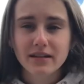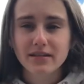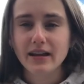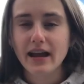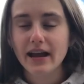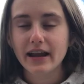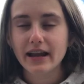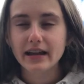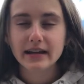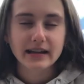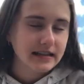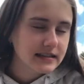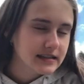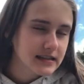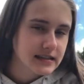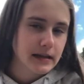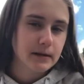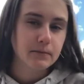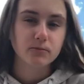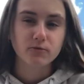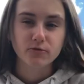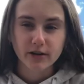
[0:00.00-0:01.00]
like it needs to
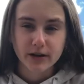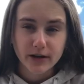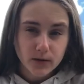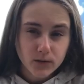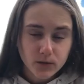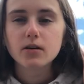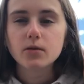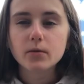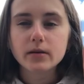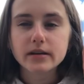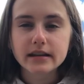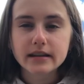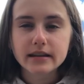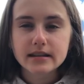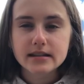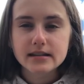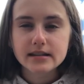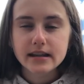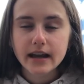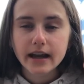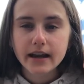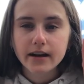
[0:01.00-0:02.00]
seem real. We did
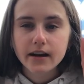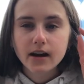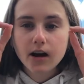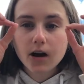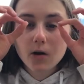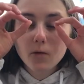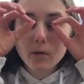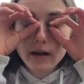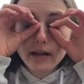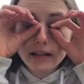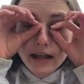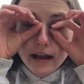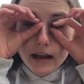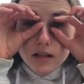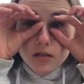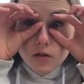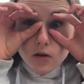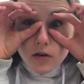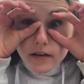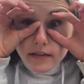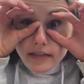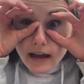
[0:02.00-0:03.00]
this thing where you like
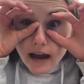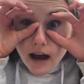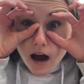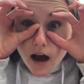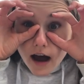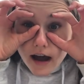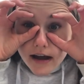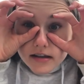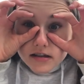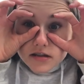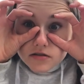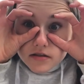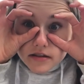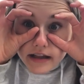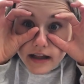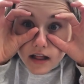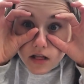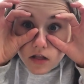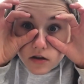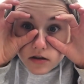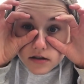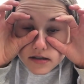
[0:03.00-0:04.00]
look at their eyes
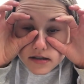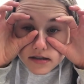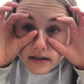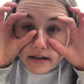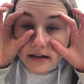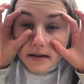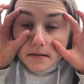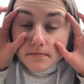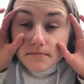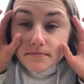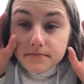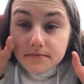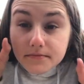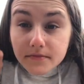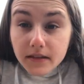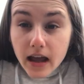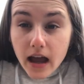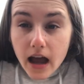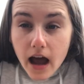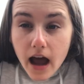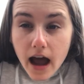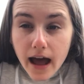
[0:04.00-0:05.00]
really closely.
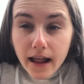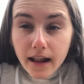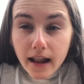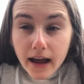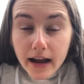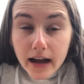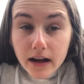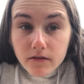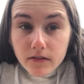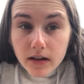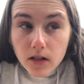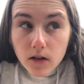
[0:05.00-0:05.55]
And like if